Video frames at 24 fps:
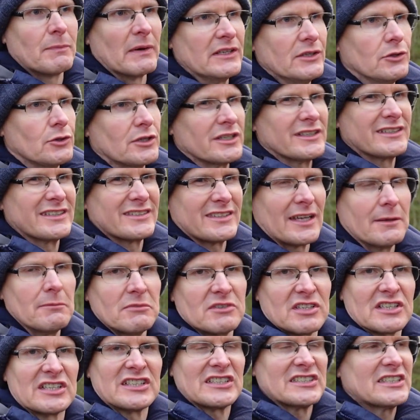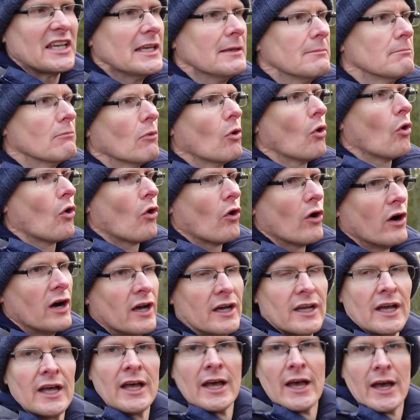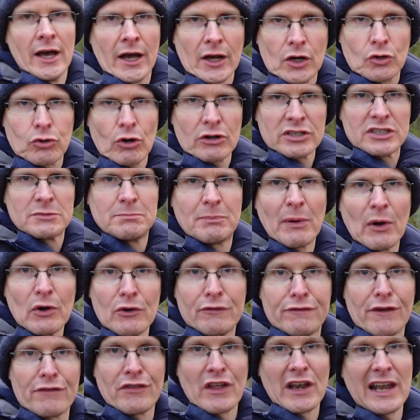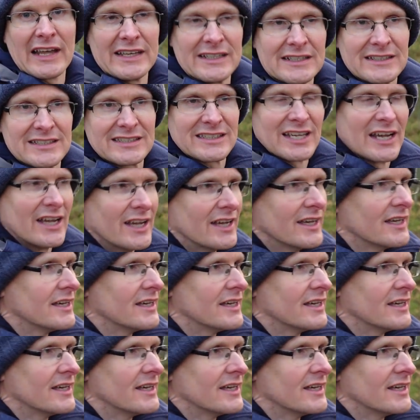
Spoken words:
but you could seem to see more across both of the lakes.